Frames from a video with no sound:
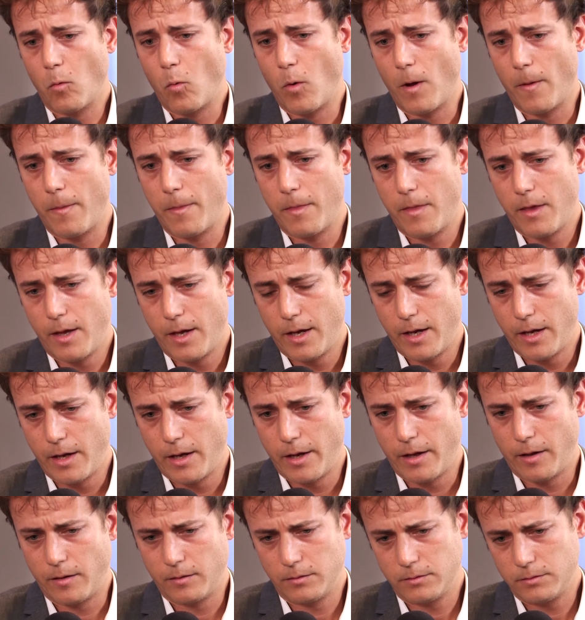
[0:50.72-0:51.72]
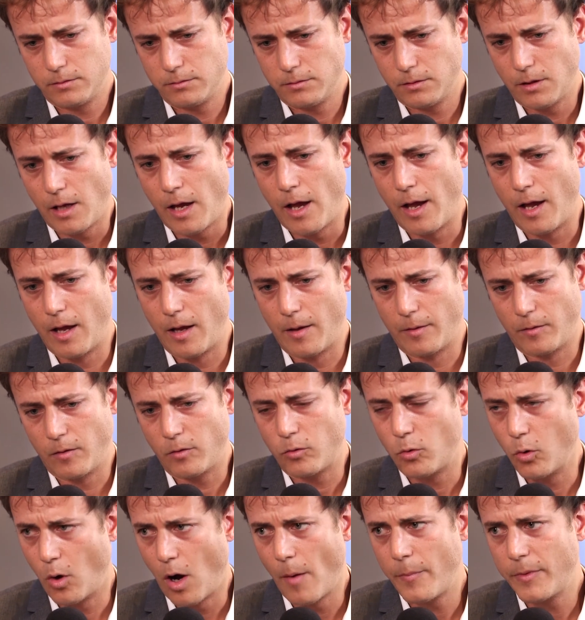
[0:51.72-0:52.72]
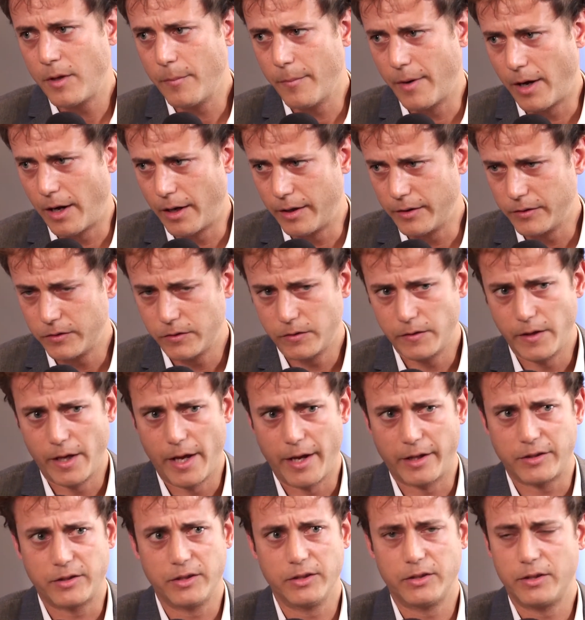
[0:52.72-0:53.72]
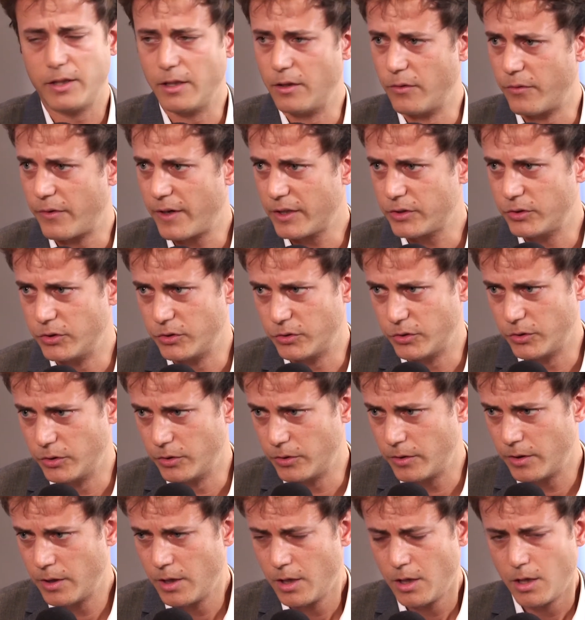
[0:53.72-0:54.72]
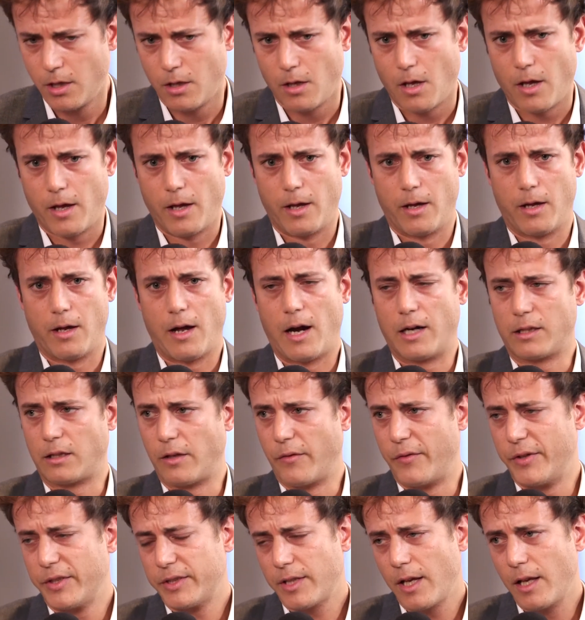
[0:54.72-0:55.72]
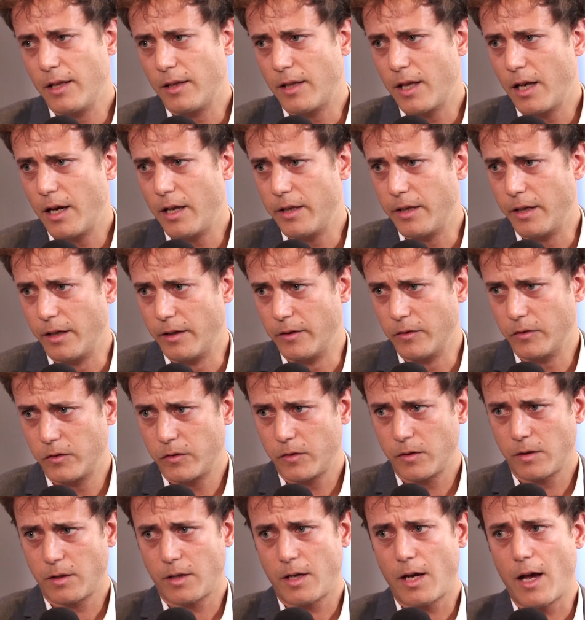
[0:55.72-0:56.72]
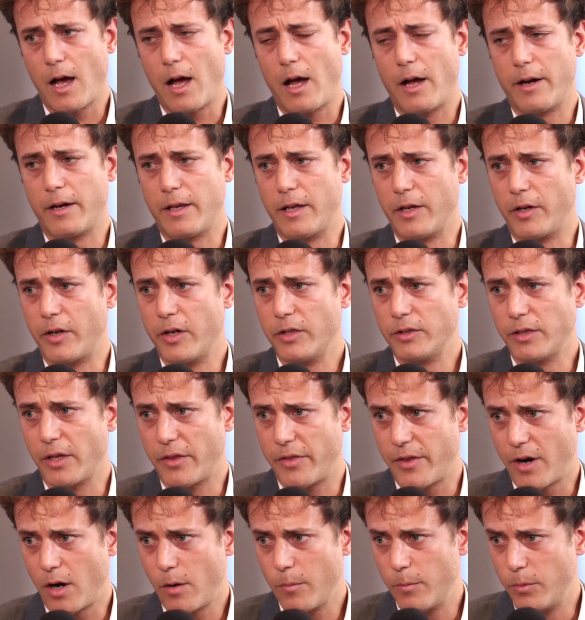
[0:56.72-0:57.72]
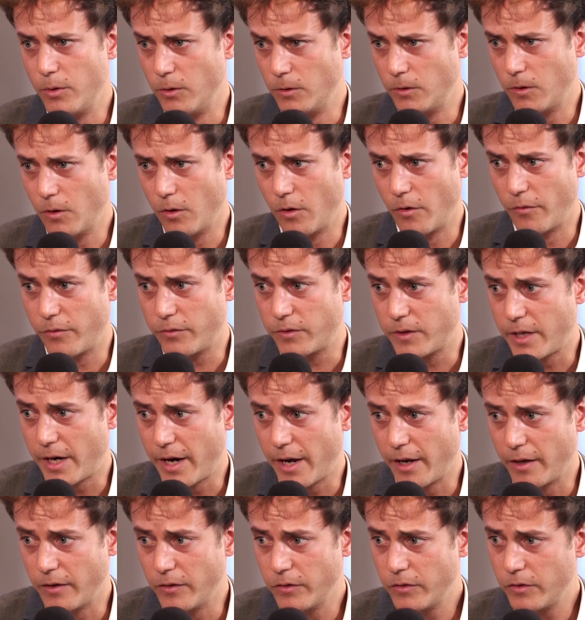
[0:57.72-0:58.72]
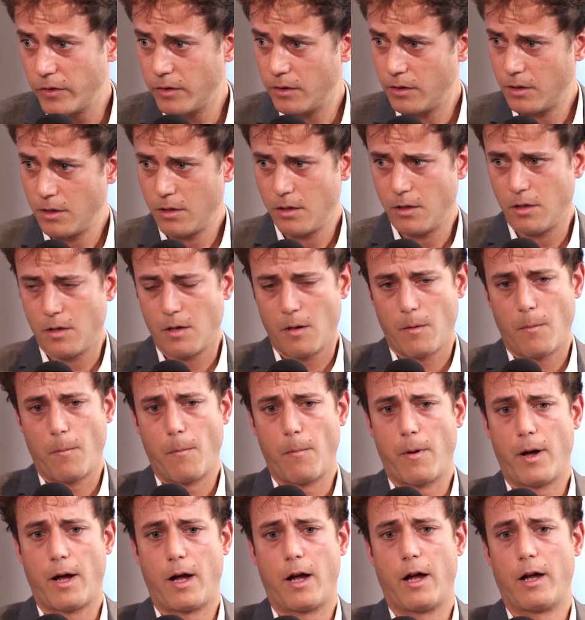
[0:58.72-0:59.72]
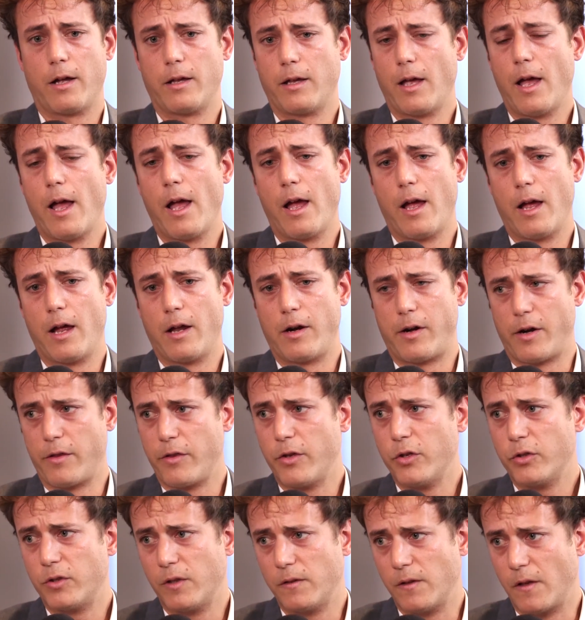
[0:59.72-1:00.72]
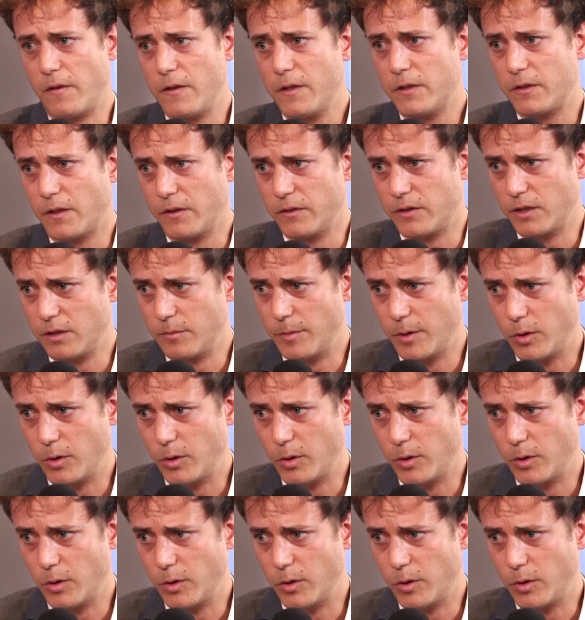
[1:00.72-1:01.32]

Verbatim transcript: when the Eh, to optimize the mm. existing infrastructure. Mm -hmm. uh, artificial intelligence can increase the throughput of trains mm by uh, reducing the distances